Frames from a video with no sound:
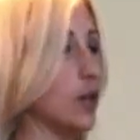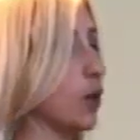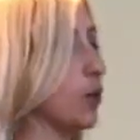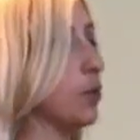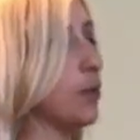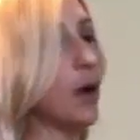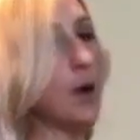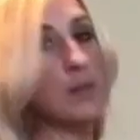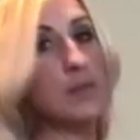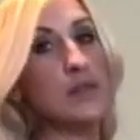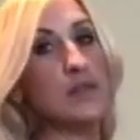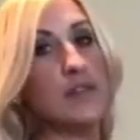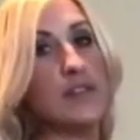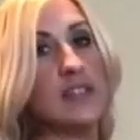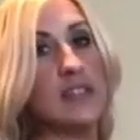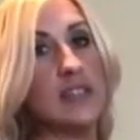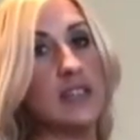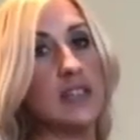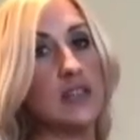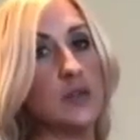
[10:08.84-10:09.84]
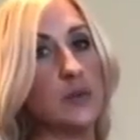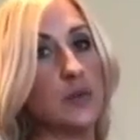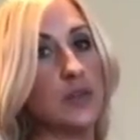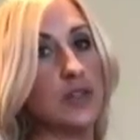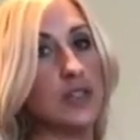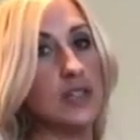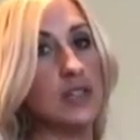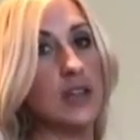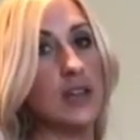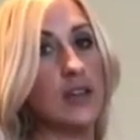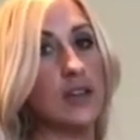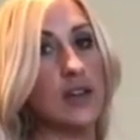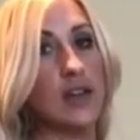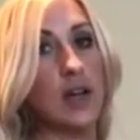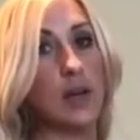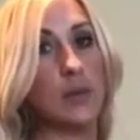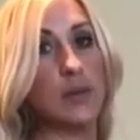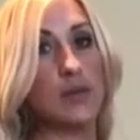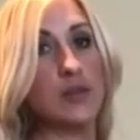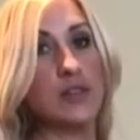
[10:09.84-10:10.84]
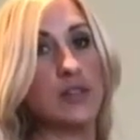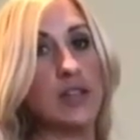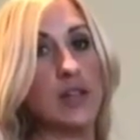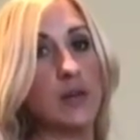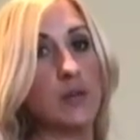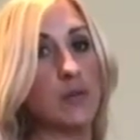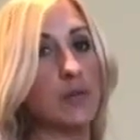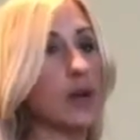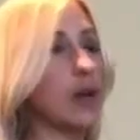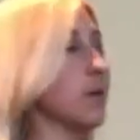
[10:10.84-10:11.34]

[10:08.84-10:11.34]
gonna go palms facing in toward each other, elbows stay